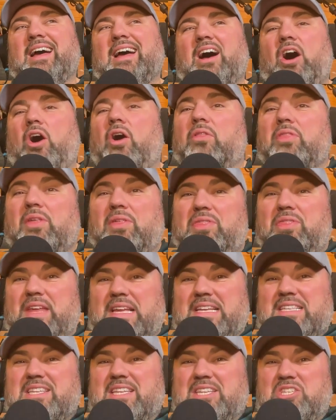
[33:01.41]
all the
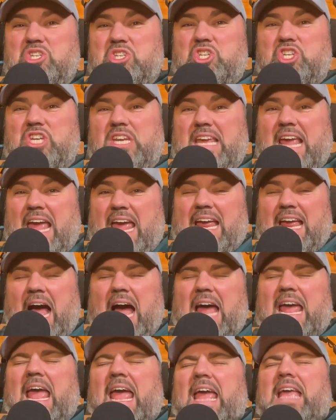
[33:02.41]
things that she hate.
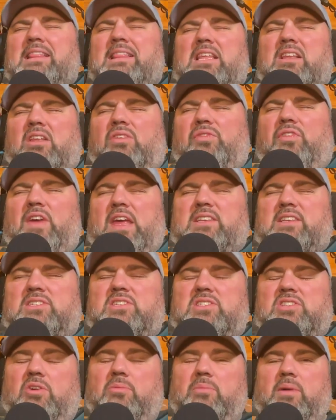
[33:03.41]
I hate this fence
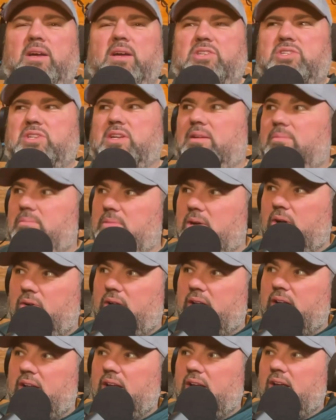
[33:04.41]
so much. And I'm going,